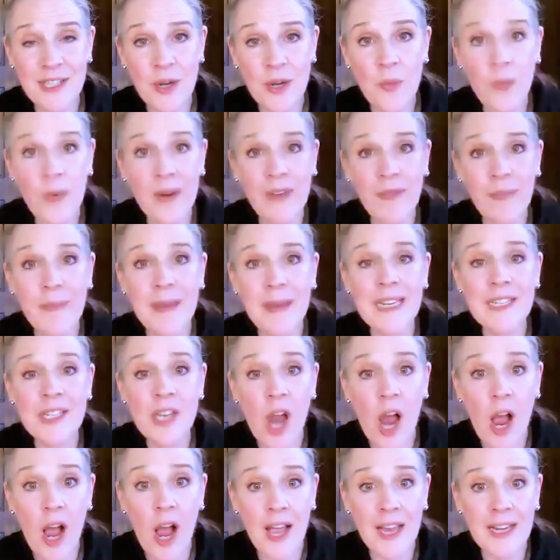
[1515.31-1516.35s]
we've been
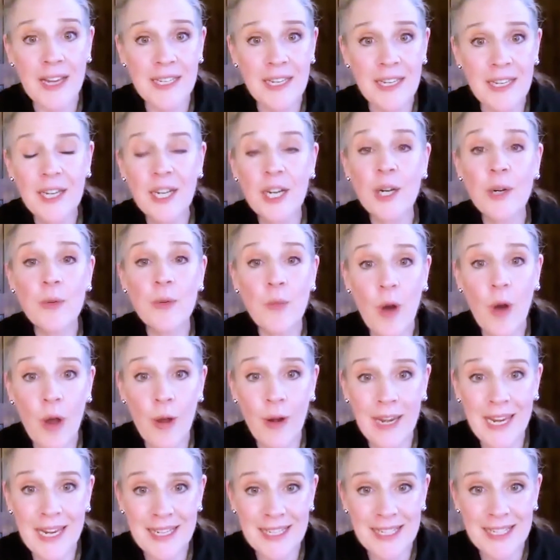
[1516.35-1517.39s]
taught
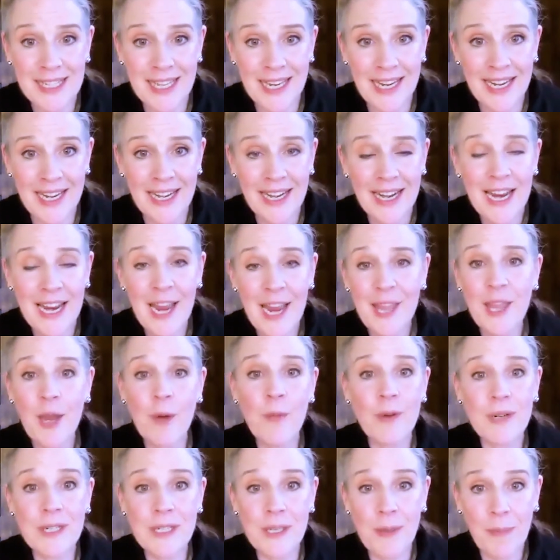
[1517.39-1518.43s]
erroneously that
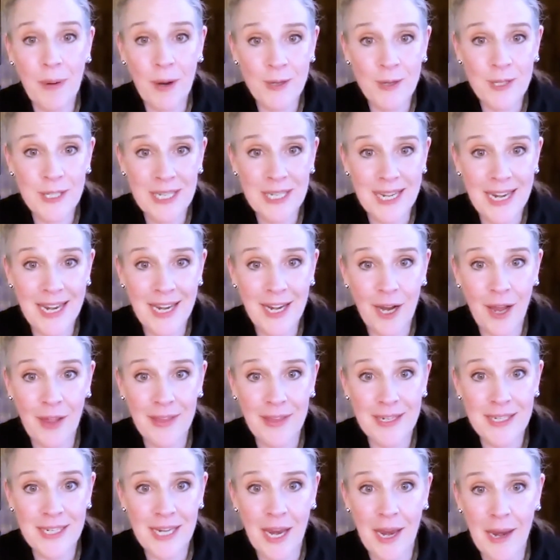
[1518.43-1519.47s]
we're supposed to eat all the
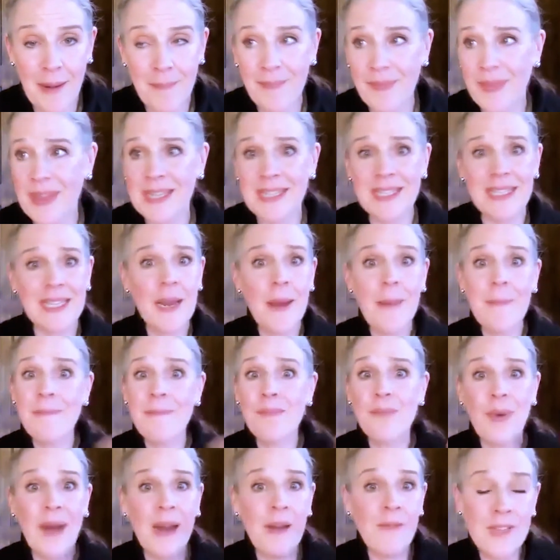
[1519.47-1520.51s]
time. This
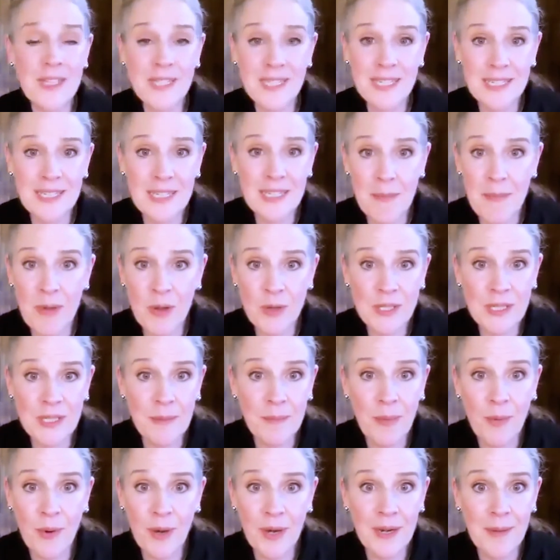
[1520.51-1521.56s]
breakfast is the most
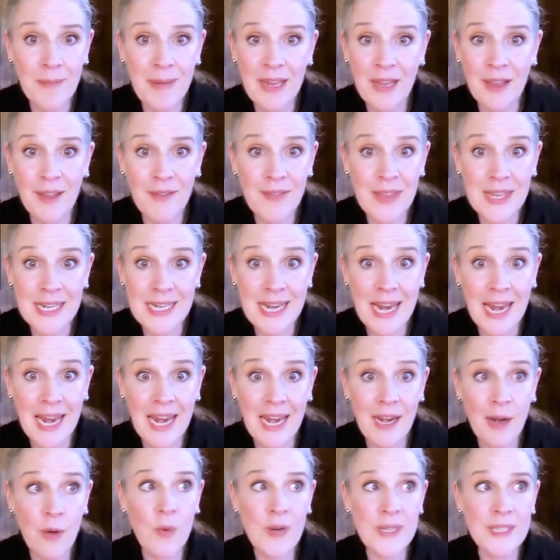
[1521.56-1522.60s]
important meal of the
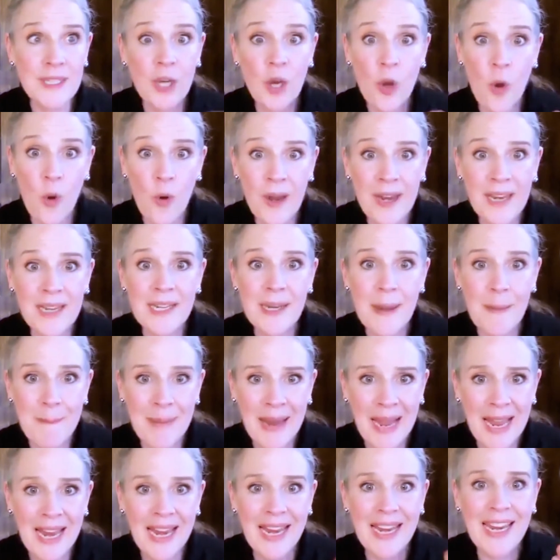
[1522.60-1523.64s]
day was coined
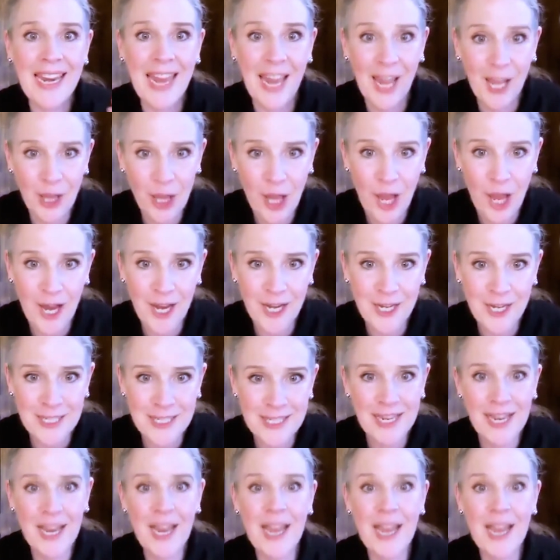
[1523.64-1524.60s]
by Kellogg's